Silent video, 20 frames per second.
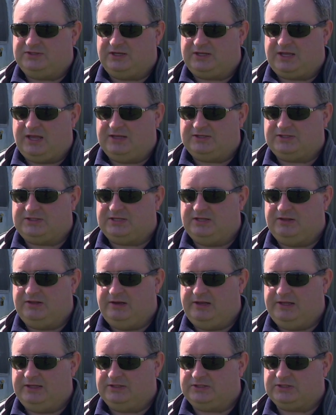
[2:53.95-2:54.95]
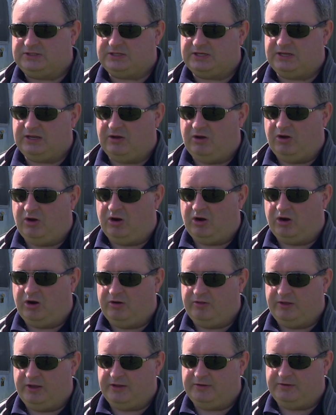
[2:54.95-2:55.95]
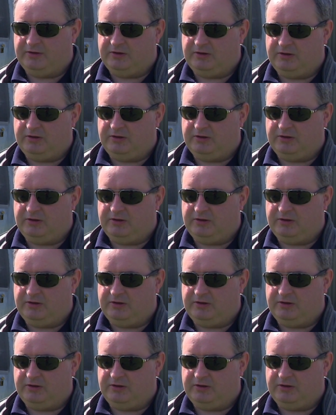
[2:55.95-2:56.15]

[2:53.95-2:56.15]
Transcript: I guess, to the Lynx are that